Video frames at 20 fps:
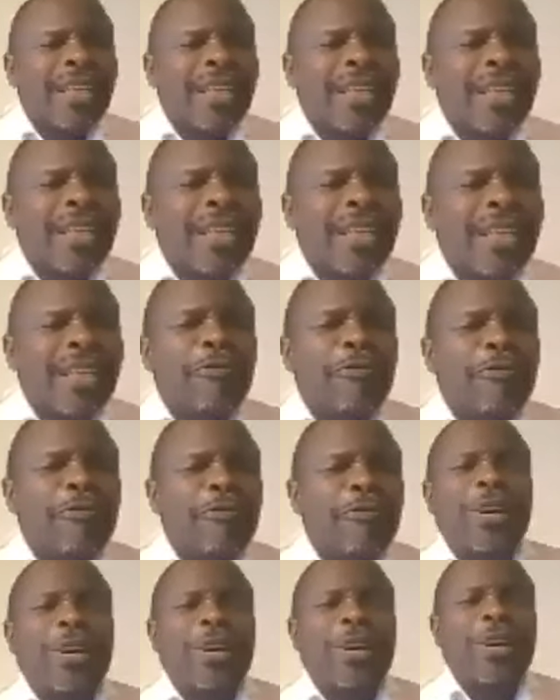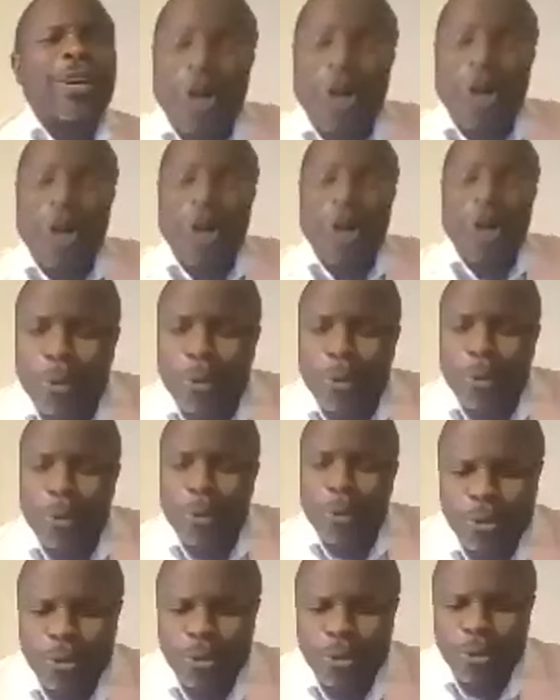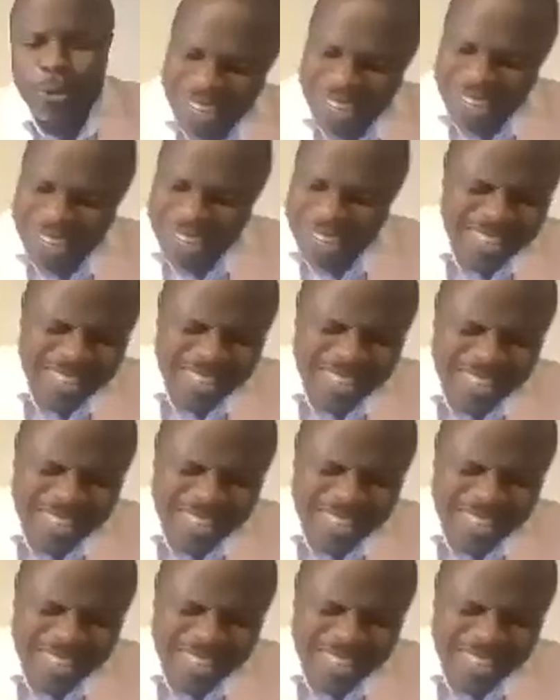If you will not go you will regret it.